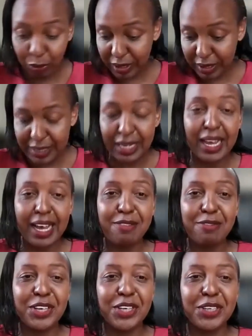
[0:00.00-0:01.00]
key points that
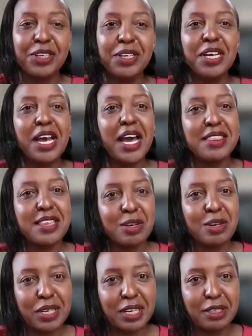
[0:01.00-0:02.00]
I have here,
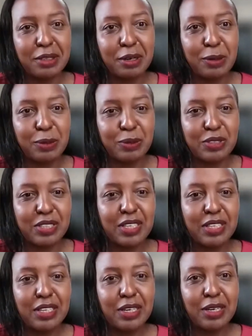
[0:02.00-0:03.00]
and then we can
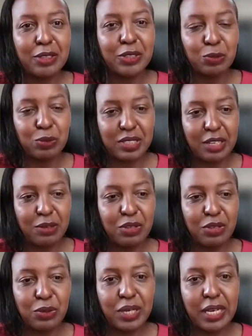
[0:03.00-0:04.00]
close. Uh, shall we
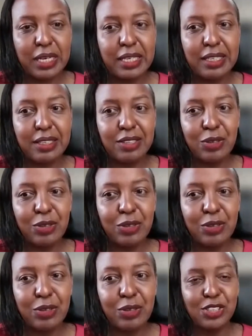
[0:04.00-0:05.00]
start with you, Kenny?
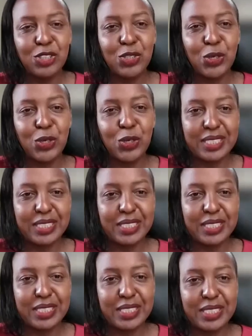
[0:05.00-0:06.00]
Your parting
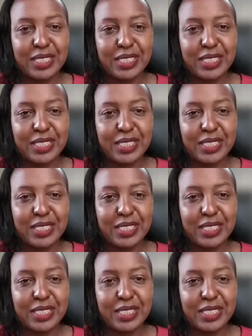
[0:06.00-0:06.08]
shots?